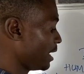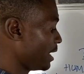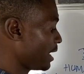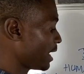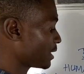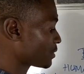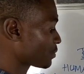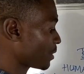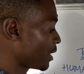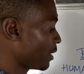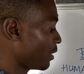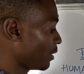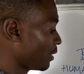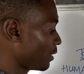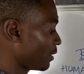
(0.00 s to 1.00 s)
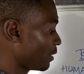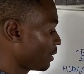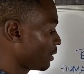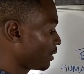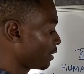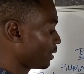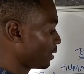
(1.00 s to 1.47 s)
A as well,
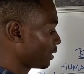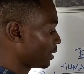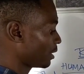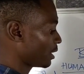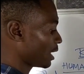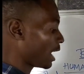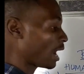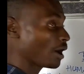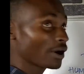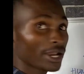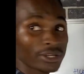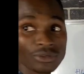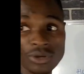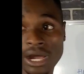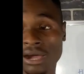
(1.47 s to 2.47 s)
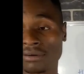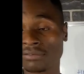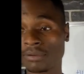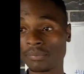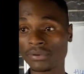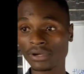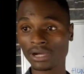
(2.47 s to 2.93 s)
how can you
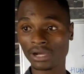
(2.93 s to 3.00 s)
have